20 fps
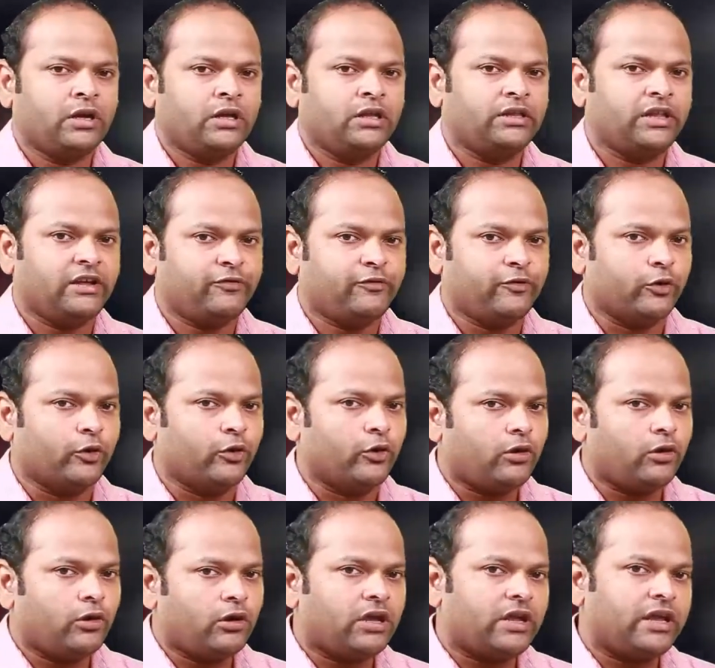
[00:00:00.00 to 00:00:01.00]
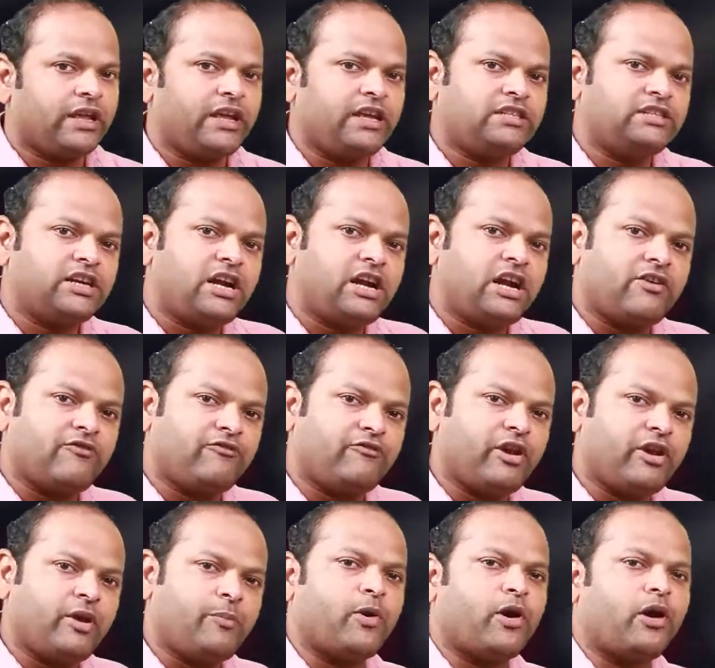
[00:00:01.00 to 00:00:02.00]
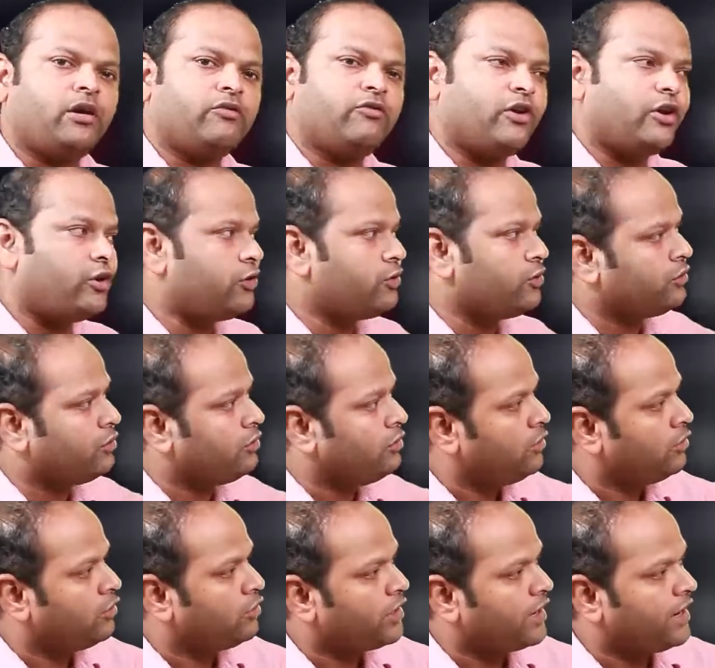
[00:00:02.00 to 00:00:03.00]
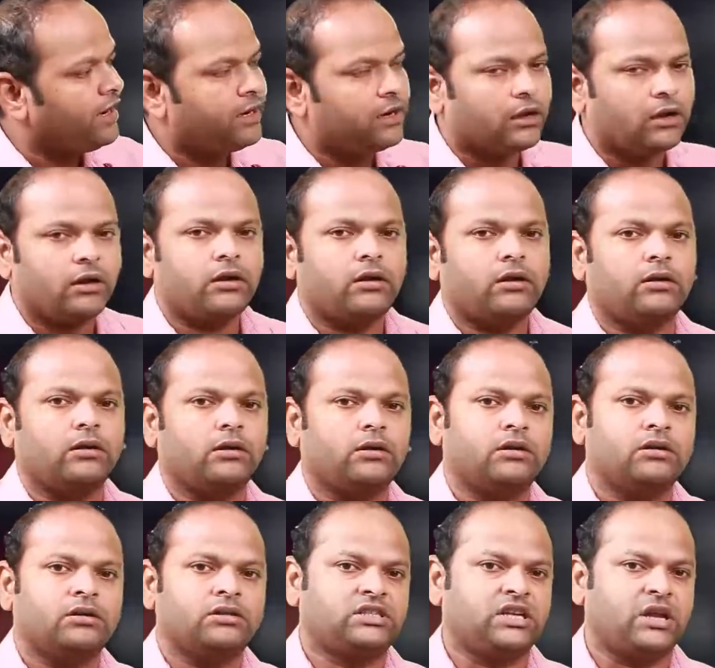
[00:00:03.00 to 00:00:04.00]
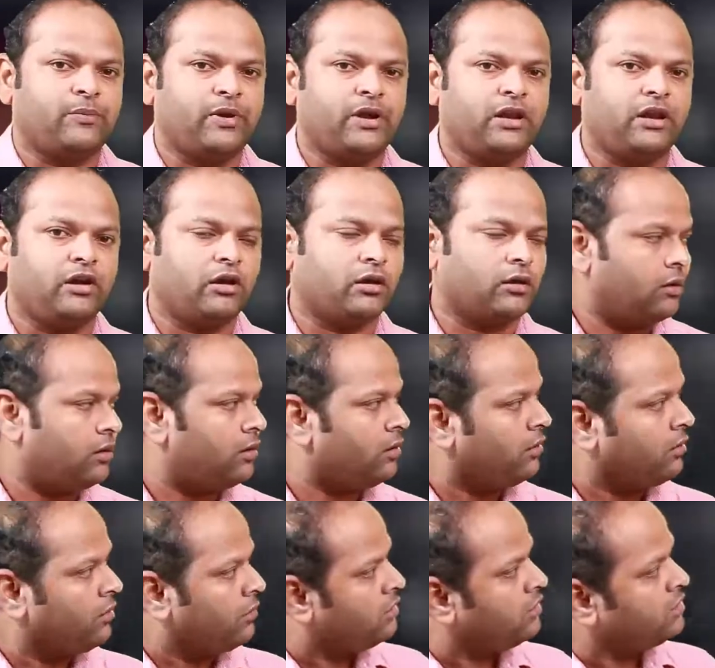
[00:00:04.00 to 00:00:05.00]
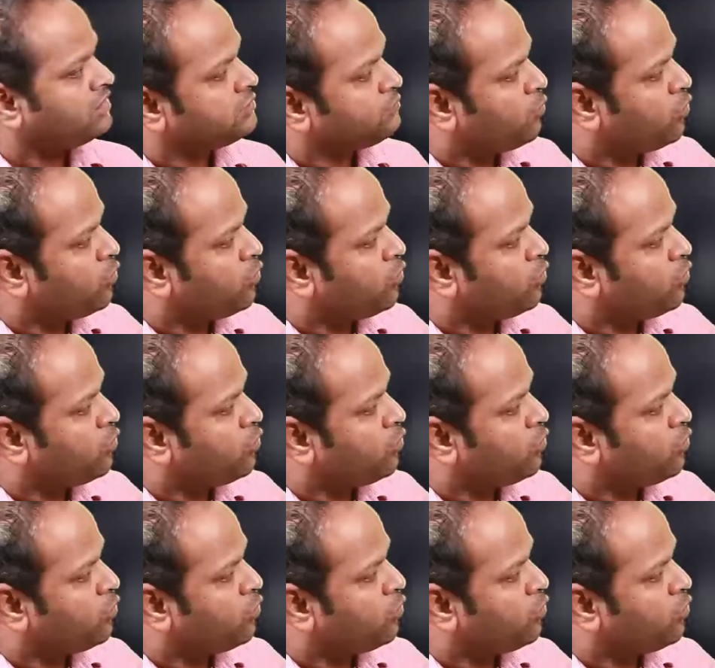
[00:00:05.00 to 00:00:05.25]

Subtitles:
Therefore, each and every point when you locate on this